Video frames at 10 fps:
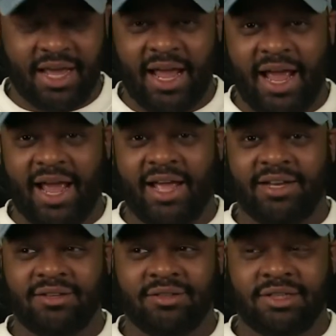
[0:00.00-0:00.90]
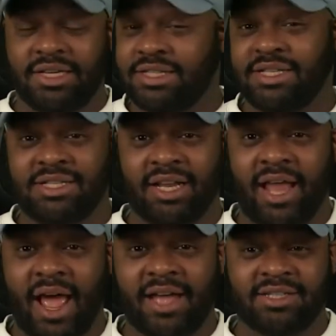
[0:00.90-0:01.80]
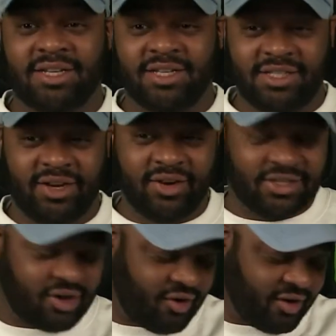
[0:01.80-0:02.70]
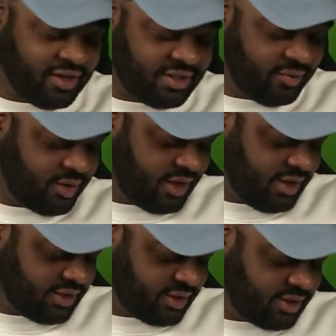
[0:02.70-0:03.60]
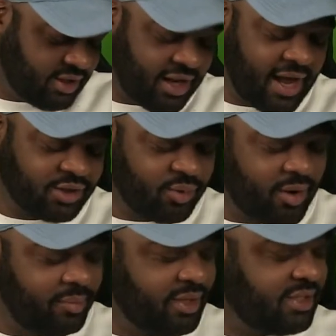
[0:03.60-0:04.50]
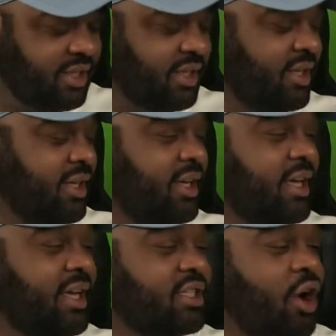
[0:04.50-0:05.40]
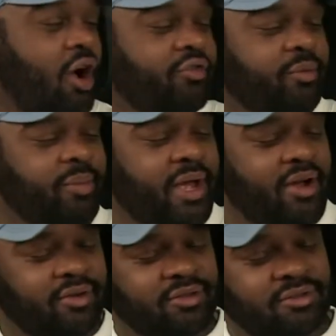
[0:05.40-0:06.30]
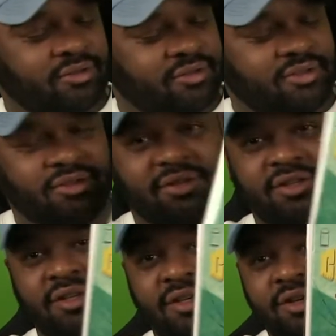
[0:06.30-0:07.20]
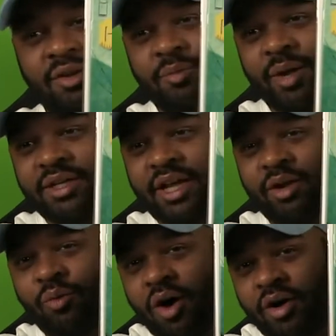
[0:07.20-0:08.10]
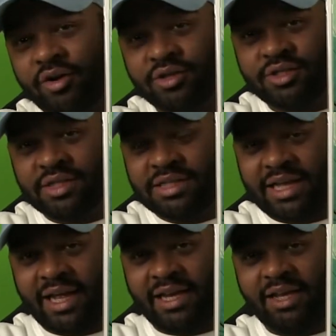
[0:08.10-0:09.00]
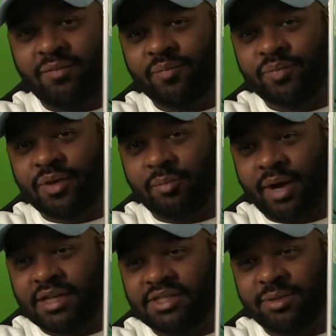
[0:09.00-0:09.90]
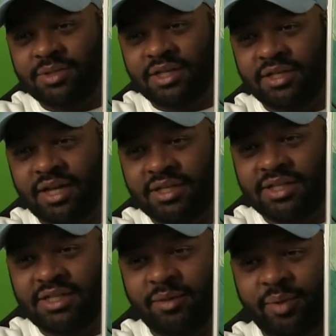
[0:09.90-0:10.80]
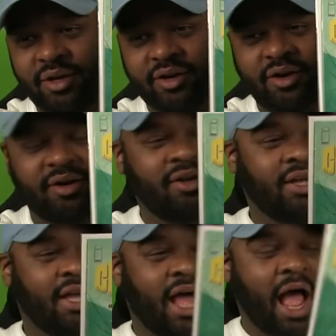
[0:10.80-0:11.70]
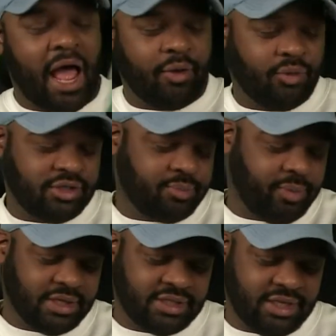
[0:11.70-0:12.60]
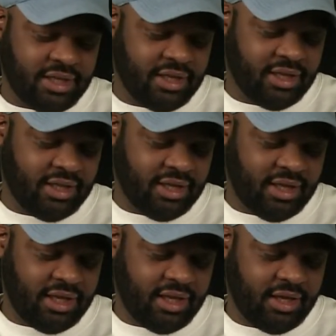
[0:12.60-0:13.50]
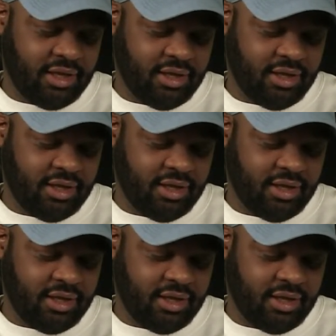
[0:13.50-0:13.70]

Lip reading: And this is the last in the series. I already seen what it is. This is the last one I'm missing. It's Coffin Bound by Dan Waters, Danny, Brad Simpson, Aditya Bittaker. I was missing I